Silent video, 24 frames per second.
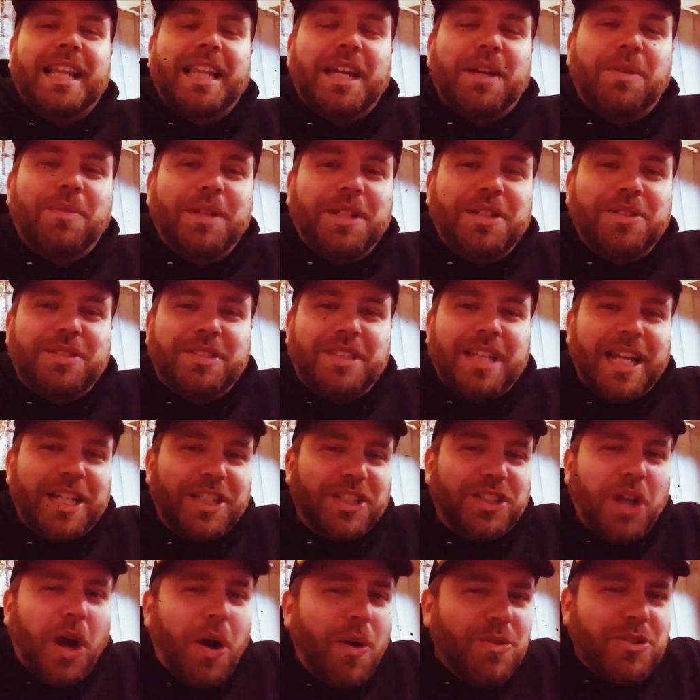Like, when you say
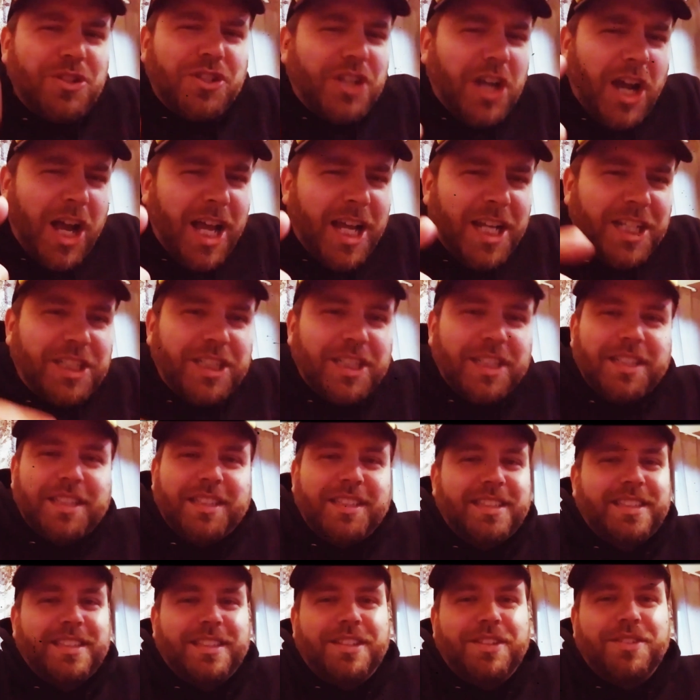don't judge,
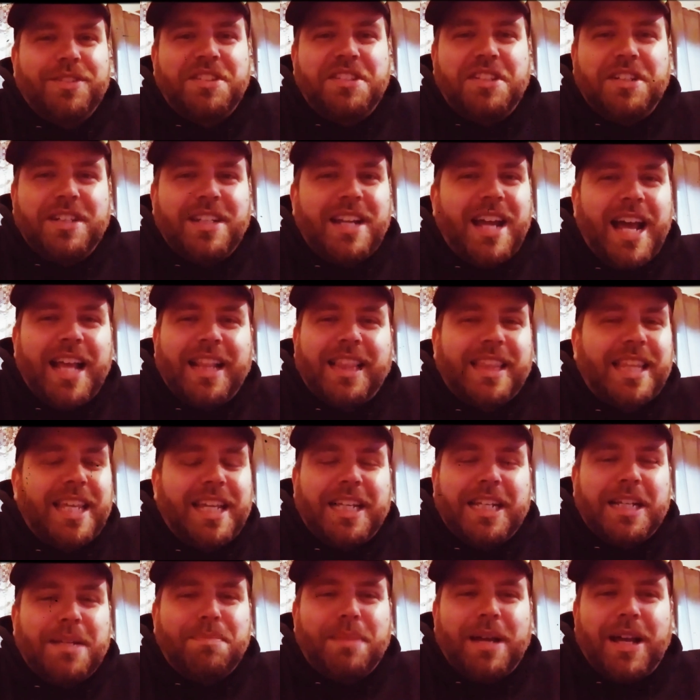dude, you're not
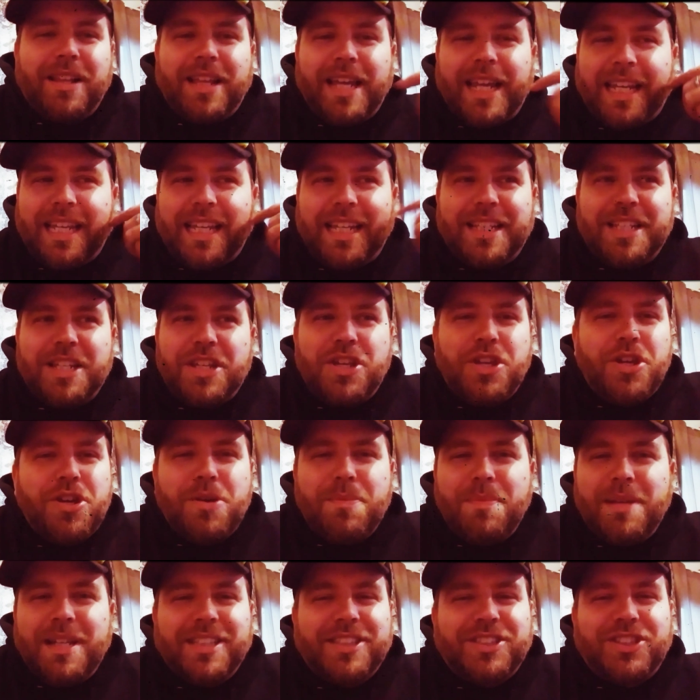thinking about, like,
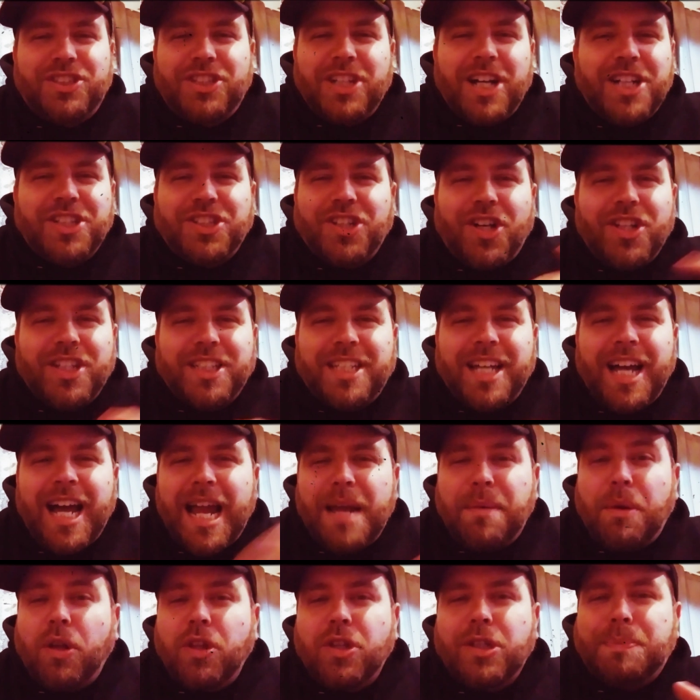humans judge all the
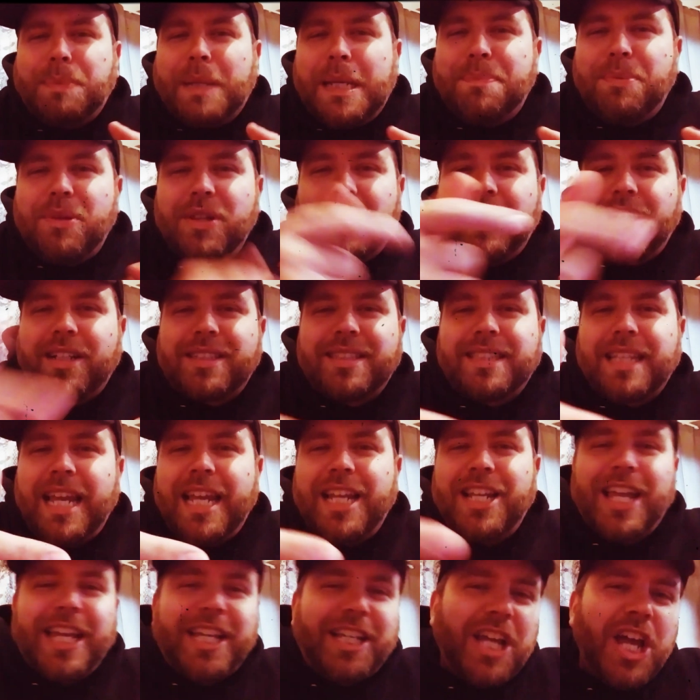time. All those people that are saying,
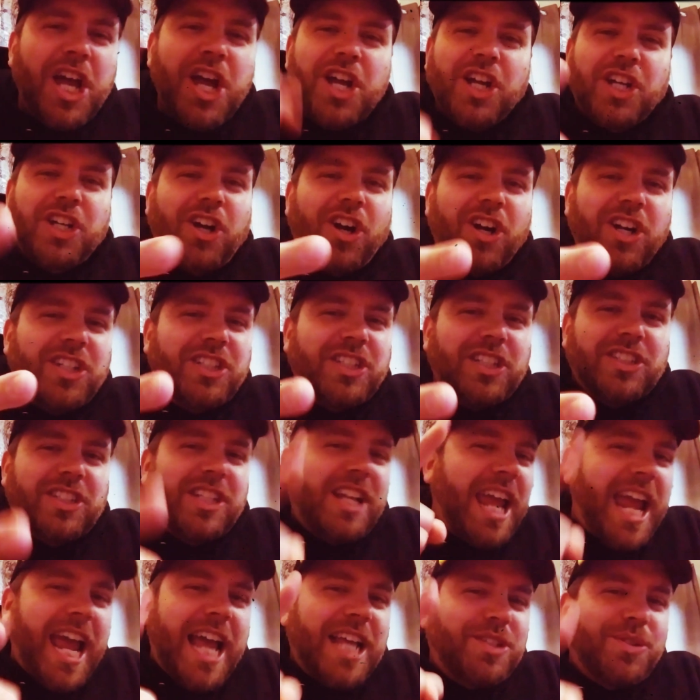like, Curtis is an
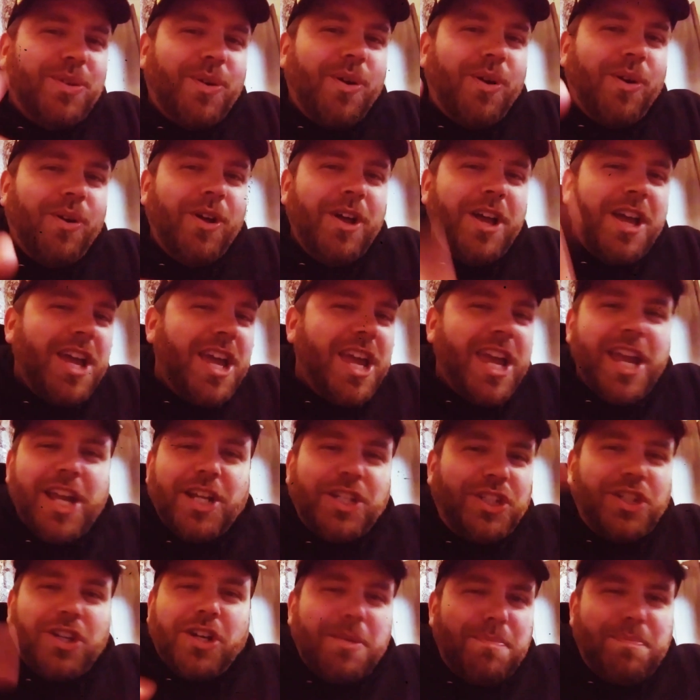asshole, he
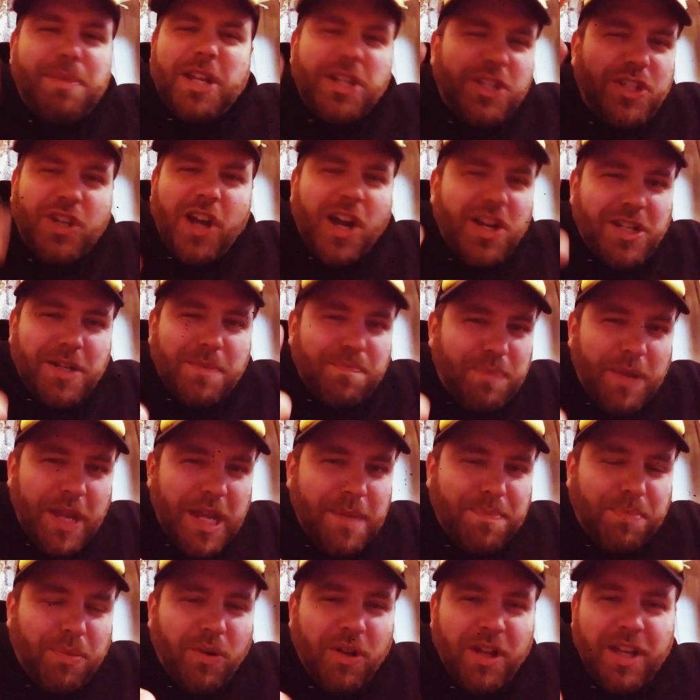shouldn't be judging
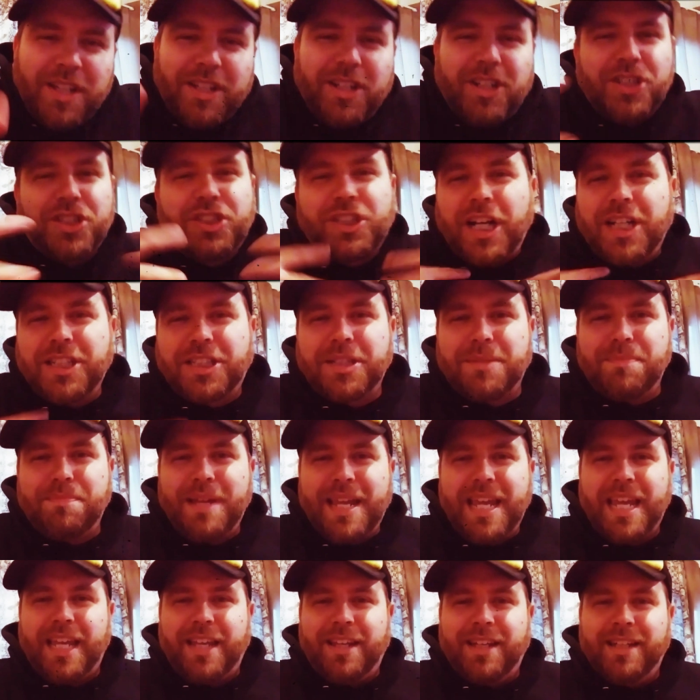people. You're judging
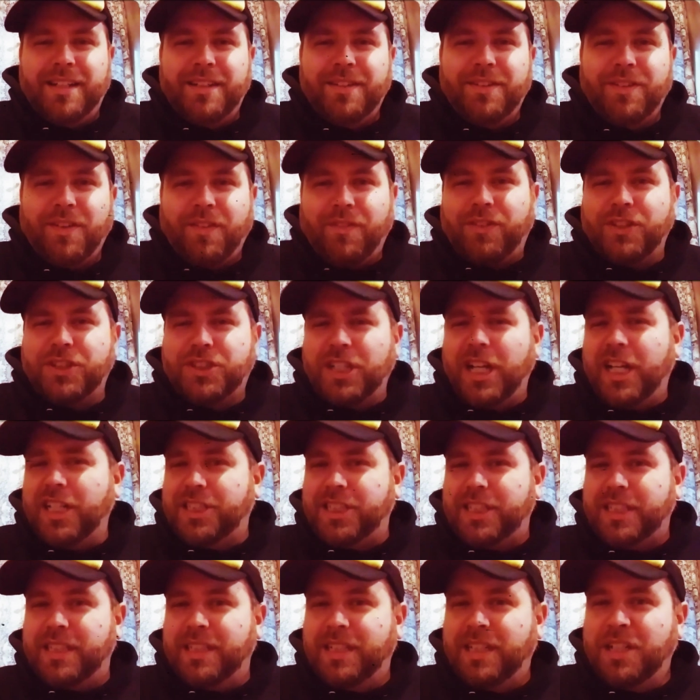me for judging.